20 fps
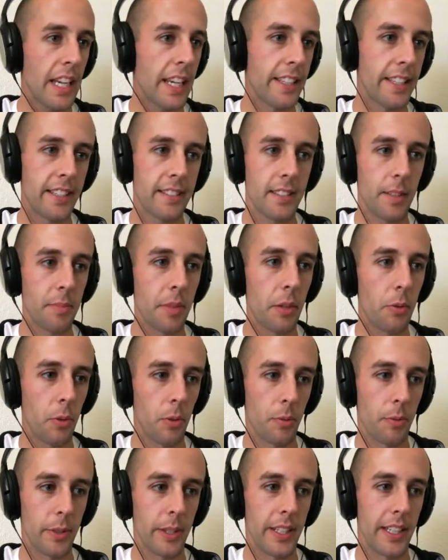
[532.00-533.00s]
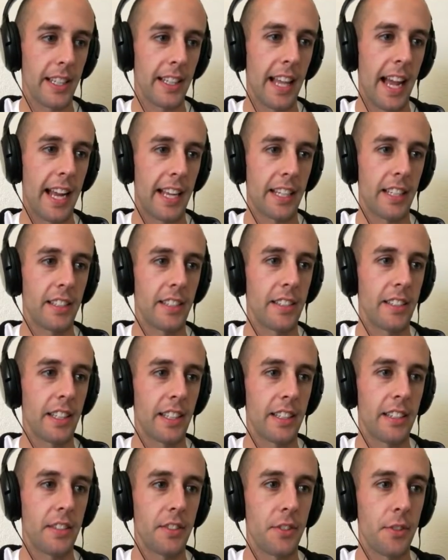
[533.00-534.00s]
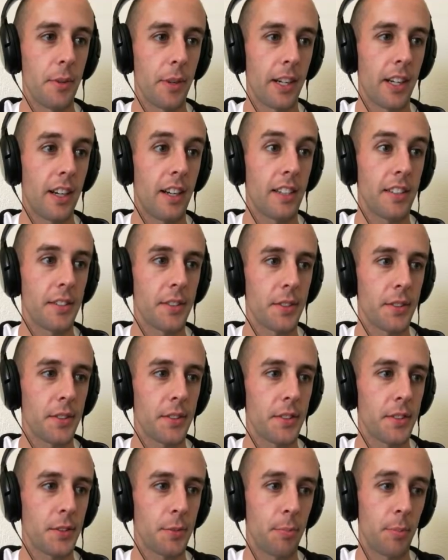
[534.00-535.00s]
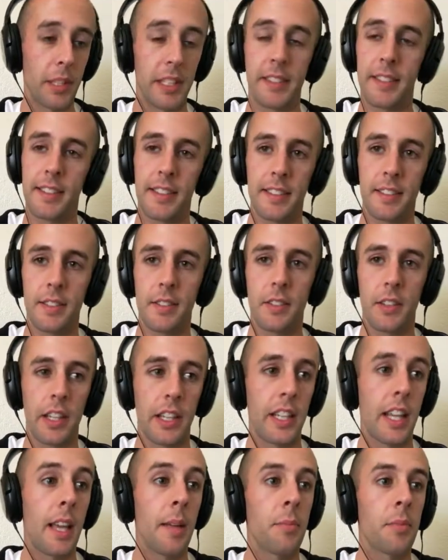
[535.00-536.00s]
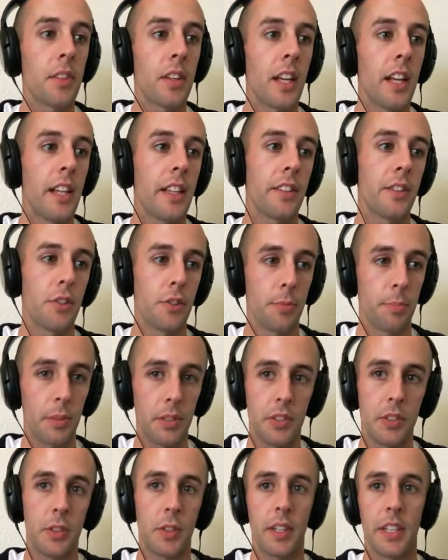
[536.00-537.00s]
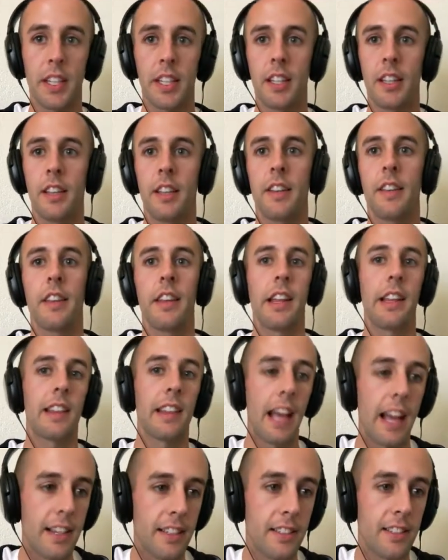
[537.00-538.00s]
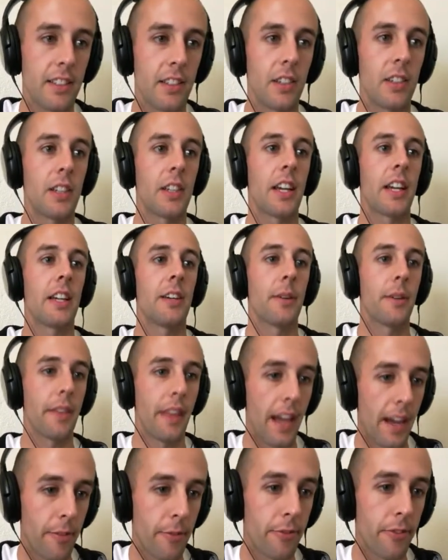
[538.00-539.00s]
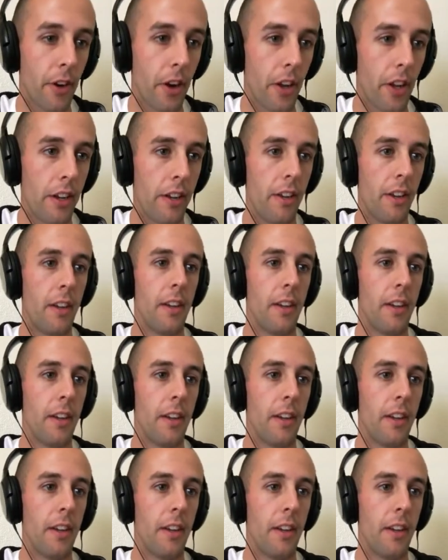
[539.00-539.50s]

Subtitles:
And that's something we're really lacking on like these newer consoles, is splits. Like games, they're split screen, that last long and are that fun.